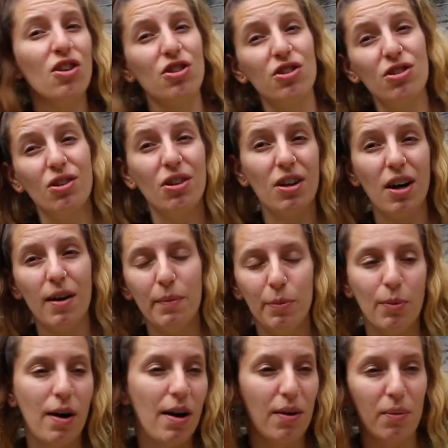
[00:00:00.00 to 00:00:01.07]
stock up
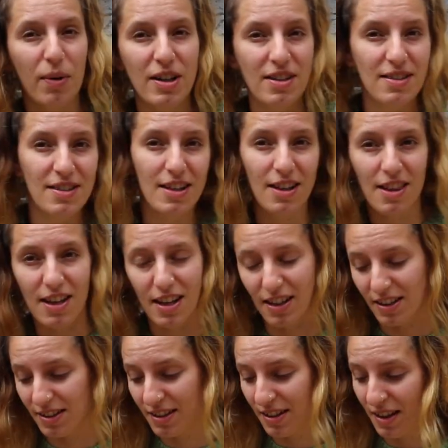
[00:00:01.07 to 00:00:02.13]
while when you see
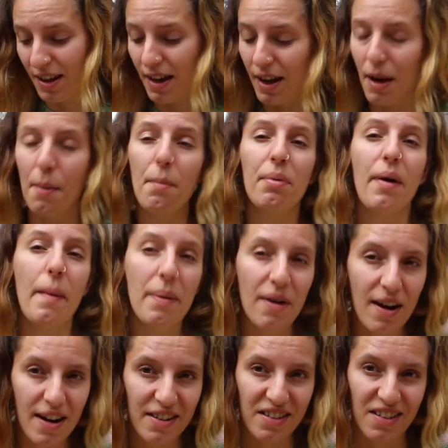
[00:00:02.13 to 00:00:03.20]
things in
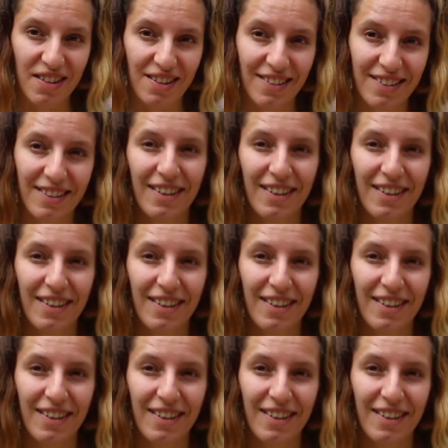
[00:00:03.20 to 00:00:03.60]
preparation